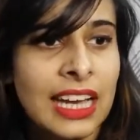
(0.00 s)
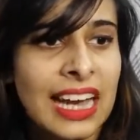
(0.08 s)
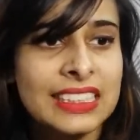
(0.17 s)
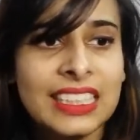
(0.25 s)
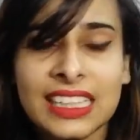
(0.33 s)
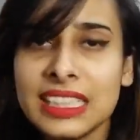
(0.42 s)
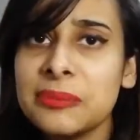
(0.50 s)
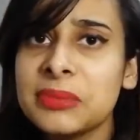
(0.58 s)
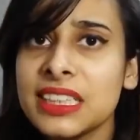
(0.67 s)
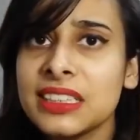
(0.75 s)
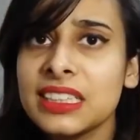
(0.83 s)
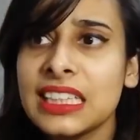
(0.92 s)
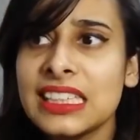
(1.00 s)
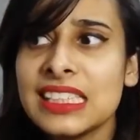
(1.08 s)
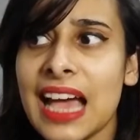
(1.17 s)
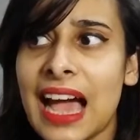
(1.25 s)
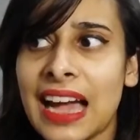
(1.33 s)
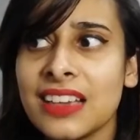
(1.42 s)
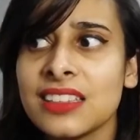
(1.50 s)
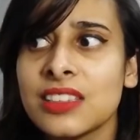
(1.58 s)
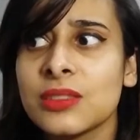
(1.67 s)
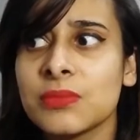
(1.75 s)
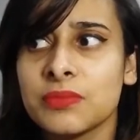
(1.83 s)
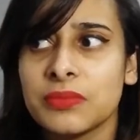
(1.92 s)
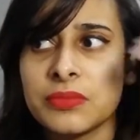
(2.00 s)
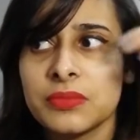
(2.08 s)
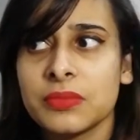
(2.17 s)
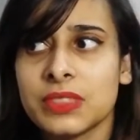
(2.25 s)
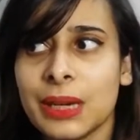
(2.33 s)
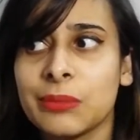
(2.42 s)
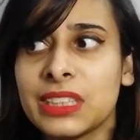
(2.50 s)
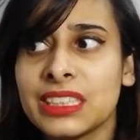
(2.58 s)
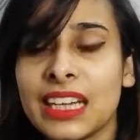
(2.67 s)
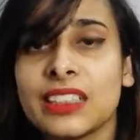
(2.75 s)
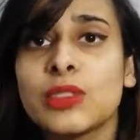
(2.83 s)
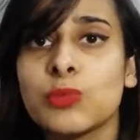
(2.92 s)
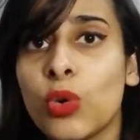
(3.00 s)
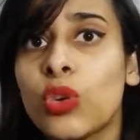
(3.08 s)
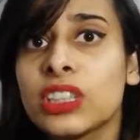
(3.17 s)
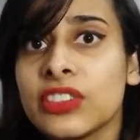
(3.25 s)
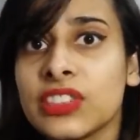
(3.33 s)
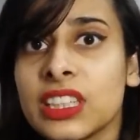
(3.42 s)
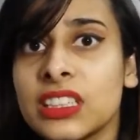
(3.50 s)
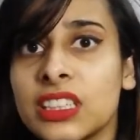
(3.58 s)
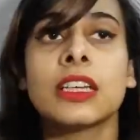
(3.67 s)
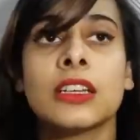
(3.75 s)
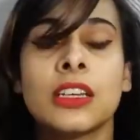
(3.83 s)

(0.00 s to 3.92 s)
I think attempting these hacks is something that is more difficult.